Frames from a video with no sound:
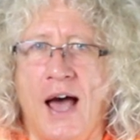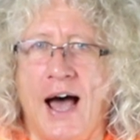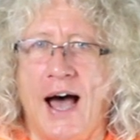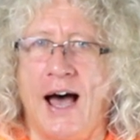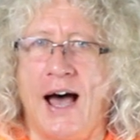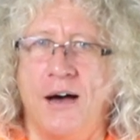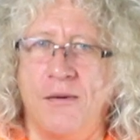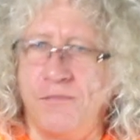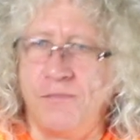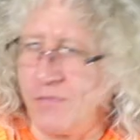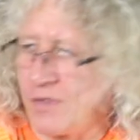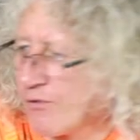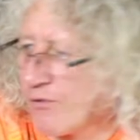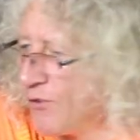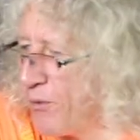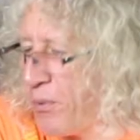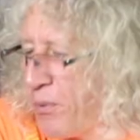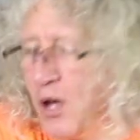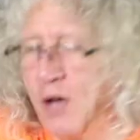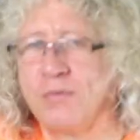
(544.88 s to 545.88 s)

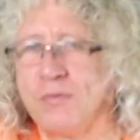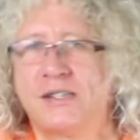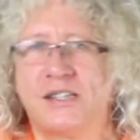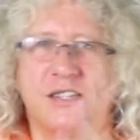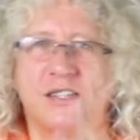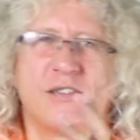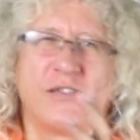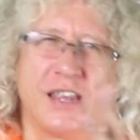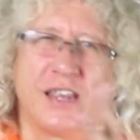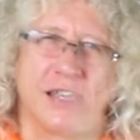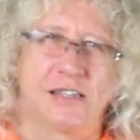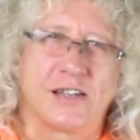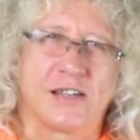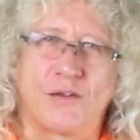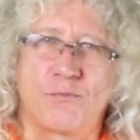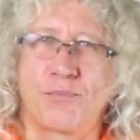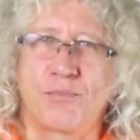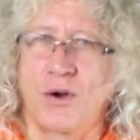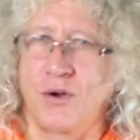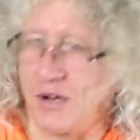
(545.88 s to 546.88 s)
For purposes of this,
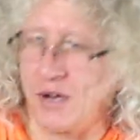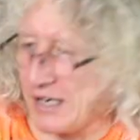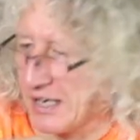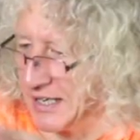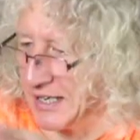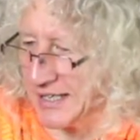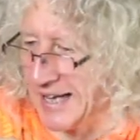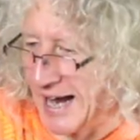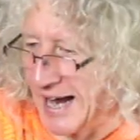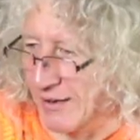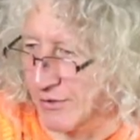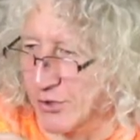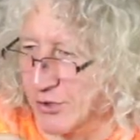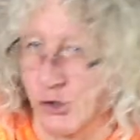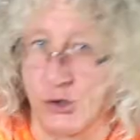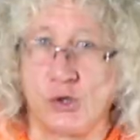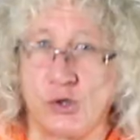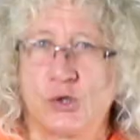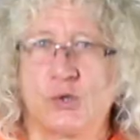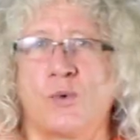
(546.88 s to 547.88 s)
I've broken it down
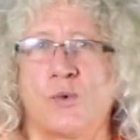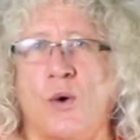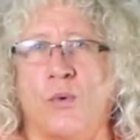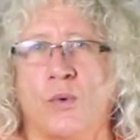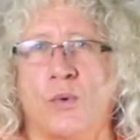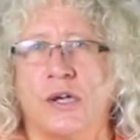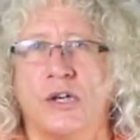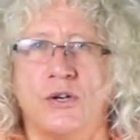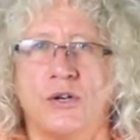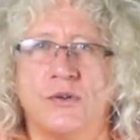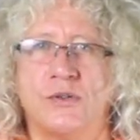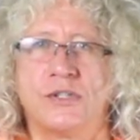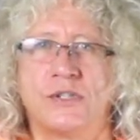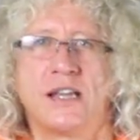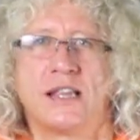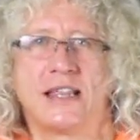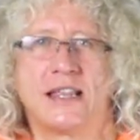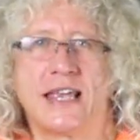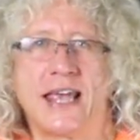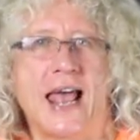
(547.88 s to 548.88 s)
to just what we
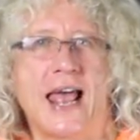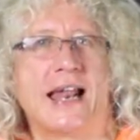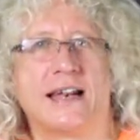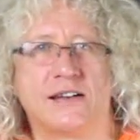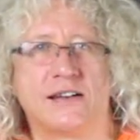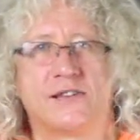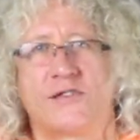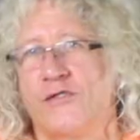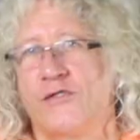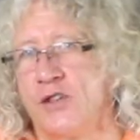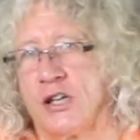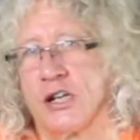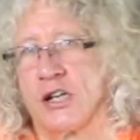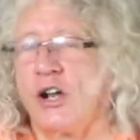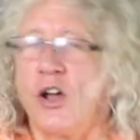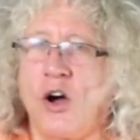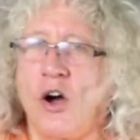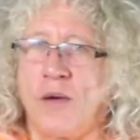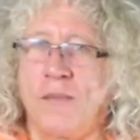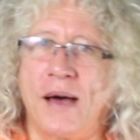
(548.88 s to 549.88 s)
used at the end for the
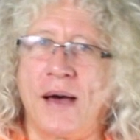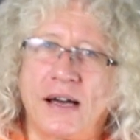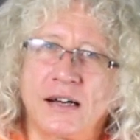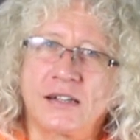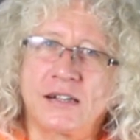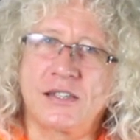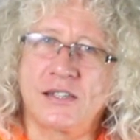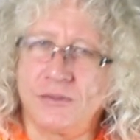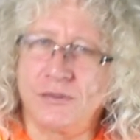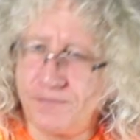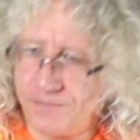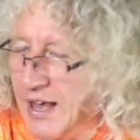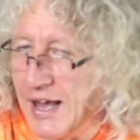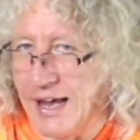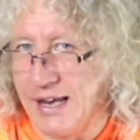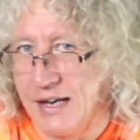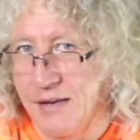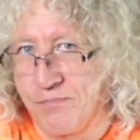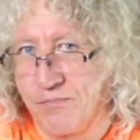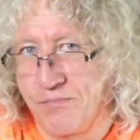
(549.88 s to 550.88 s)
climax.
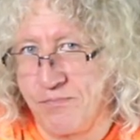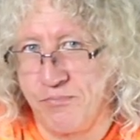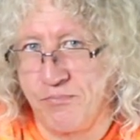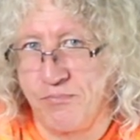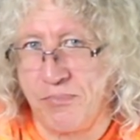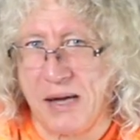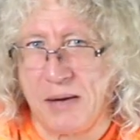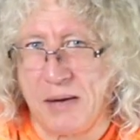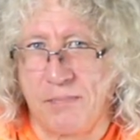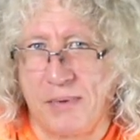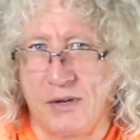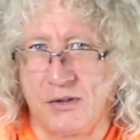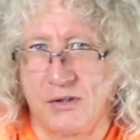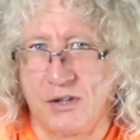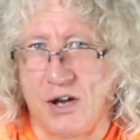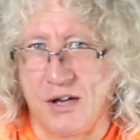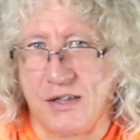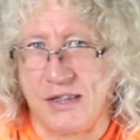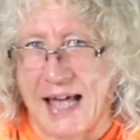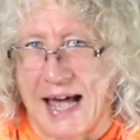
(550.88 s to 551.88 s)
In a big
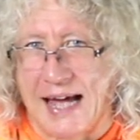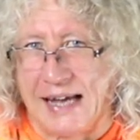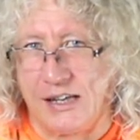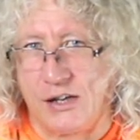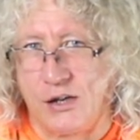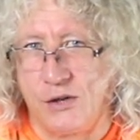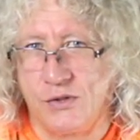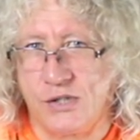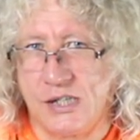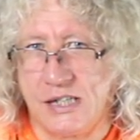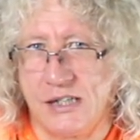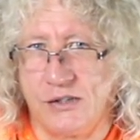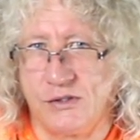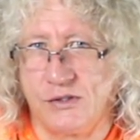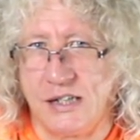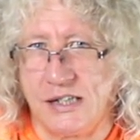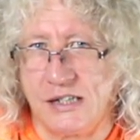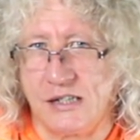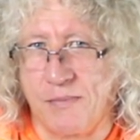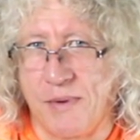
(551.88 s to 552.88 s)
build like that, you
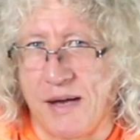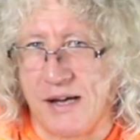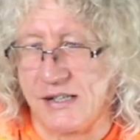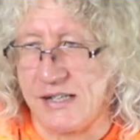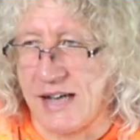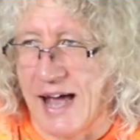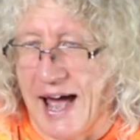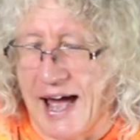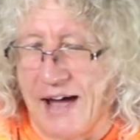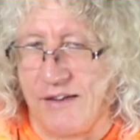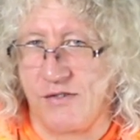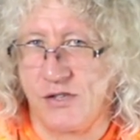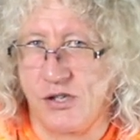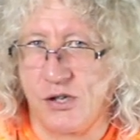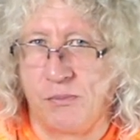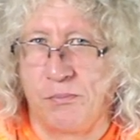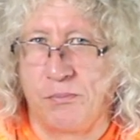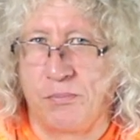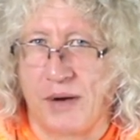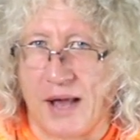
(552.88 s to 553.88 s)
still need to be able to have
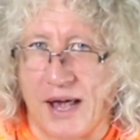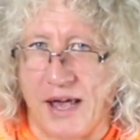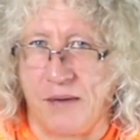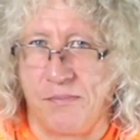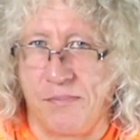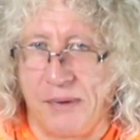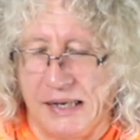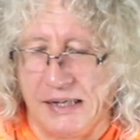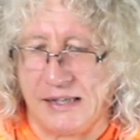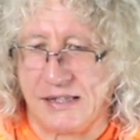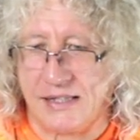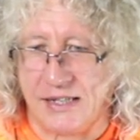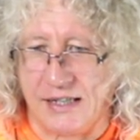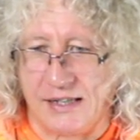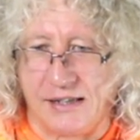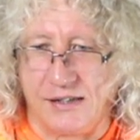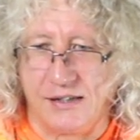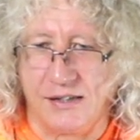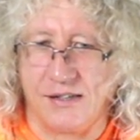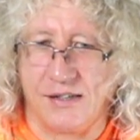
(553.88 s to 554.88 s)
some
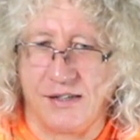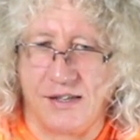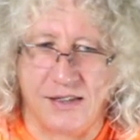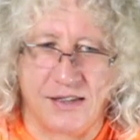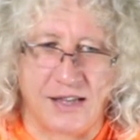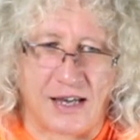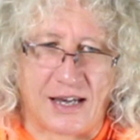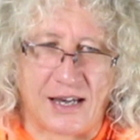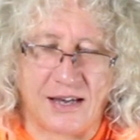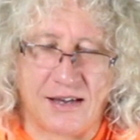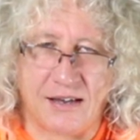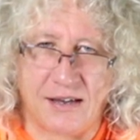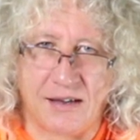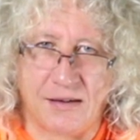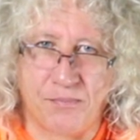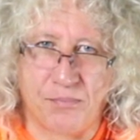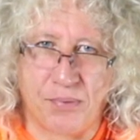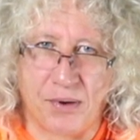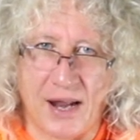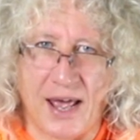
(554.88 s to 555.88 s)
playability. The
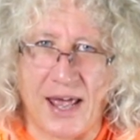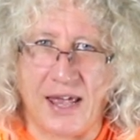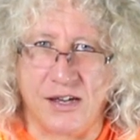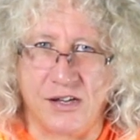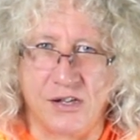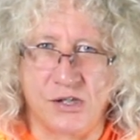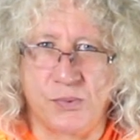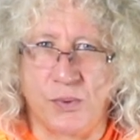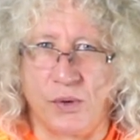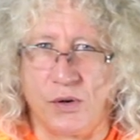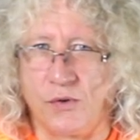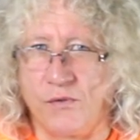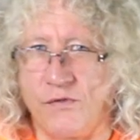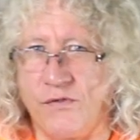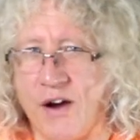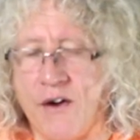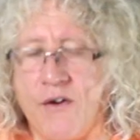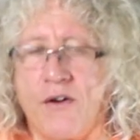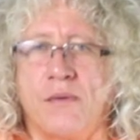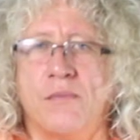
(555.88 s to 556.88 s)
players will
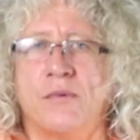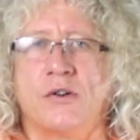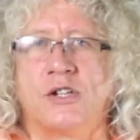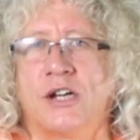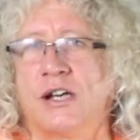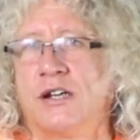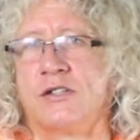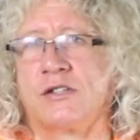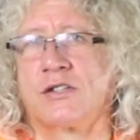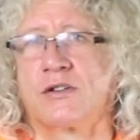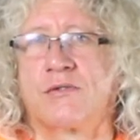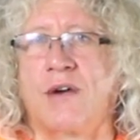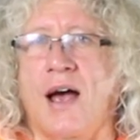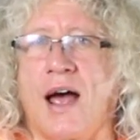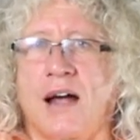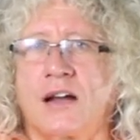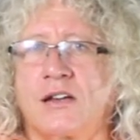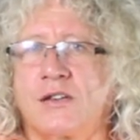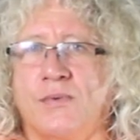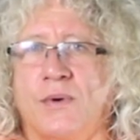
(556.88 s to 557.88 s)
very much
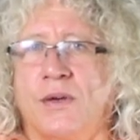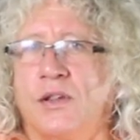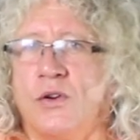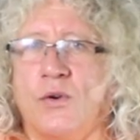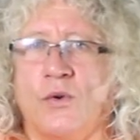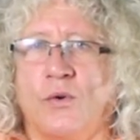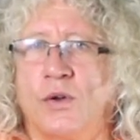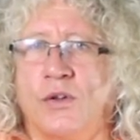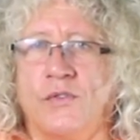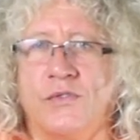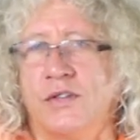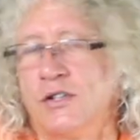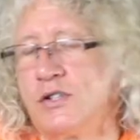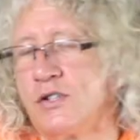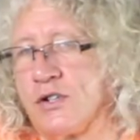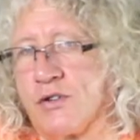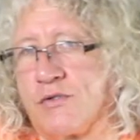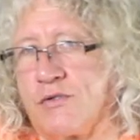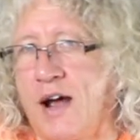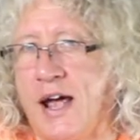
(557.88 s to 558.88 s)
interact with all of the
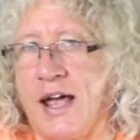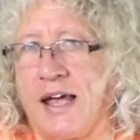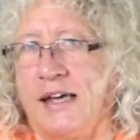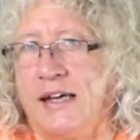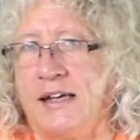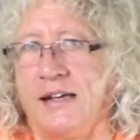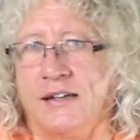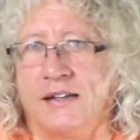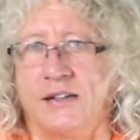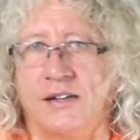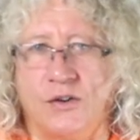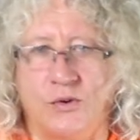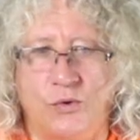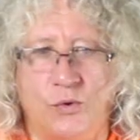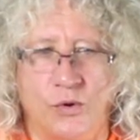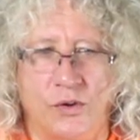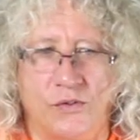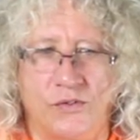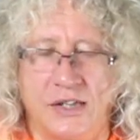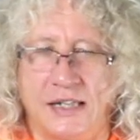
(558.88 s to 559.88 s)
terrain,
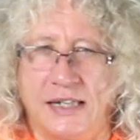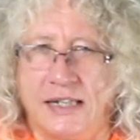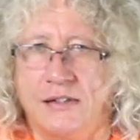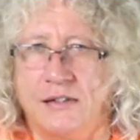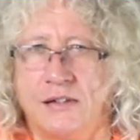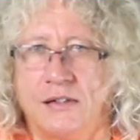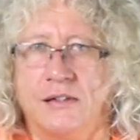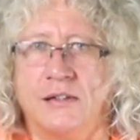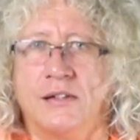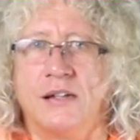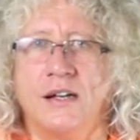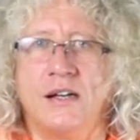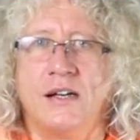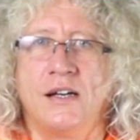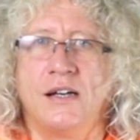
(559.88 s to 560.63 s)
all of the little